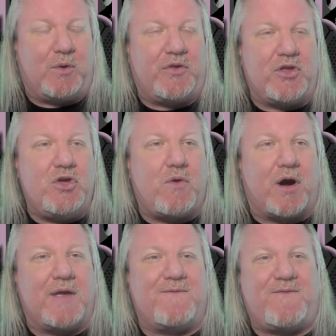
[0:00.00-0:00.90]
whether you
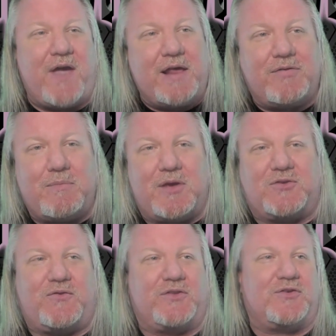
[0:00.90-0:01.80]
are a fan of the
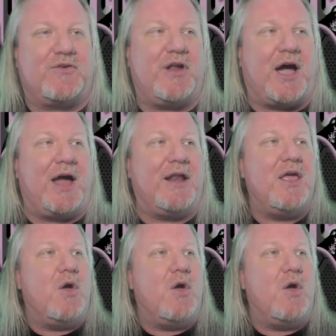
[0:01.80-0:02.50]
Misfits or not,